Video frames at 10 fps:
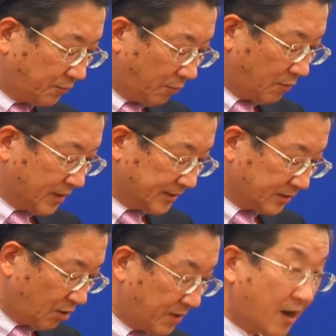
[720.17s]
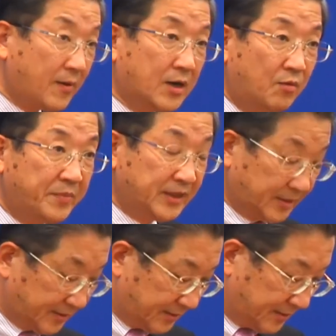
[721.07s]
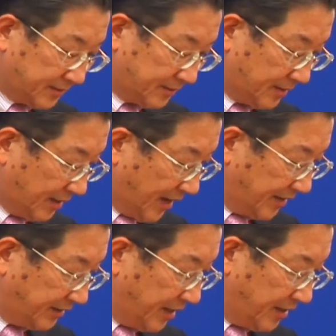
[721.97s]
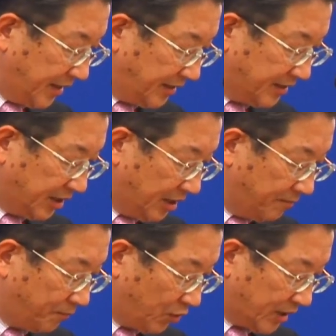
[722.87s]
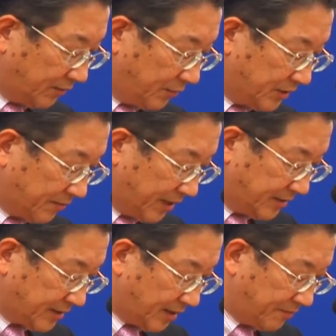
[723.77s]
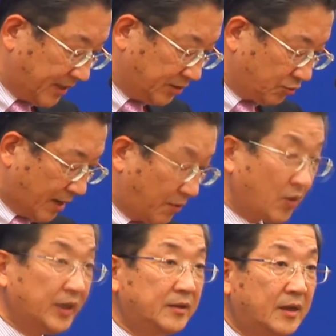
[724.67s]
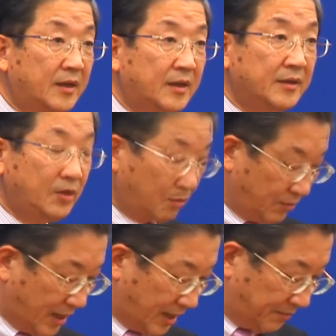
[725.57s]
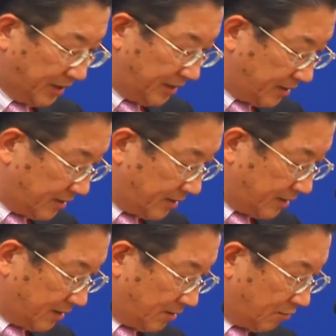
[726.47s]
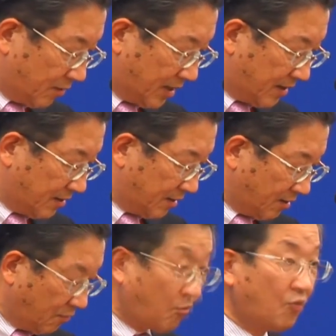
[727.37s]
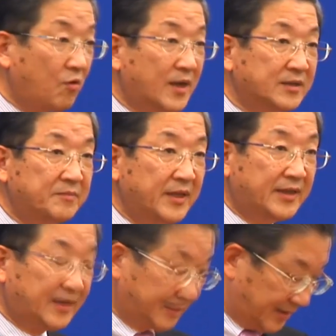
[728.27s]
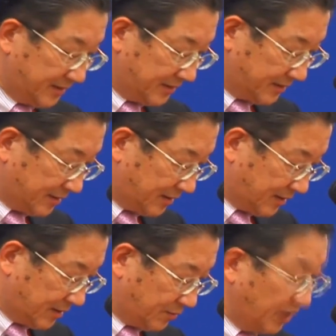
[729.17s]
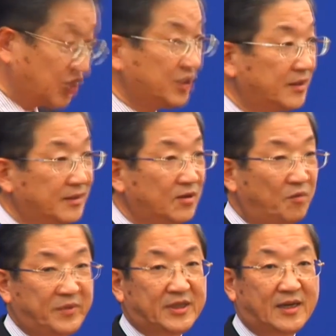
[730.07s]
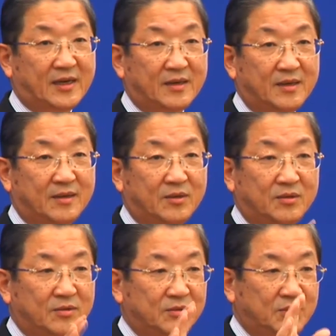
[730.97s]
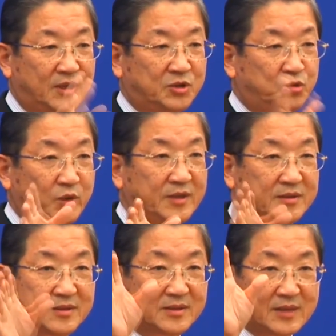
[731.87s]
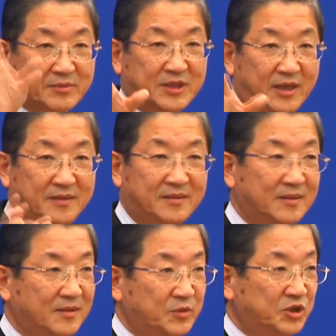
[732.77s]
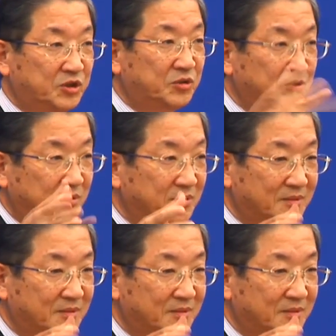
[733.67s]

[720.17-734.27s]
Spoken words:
followers of our competitors. I think it is important for Japanese companies to avoid yoko narabi or followers' mentalities, which competitor is doing something we should do,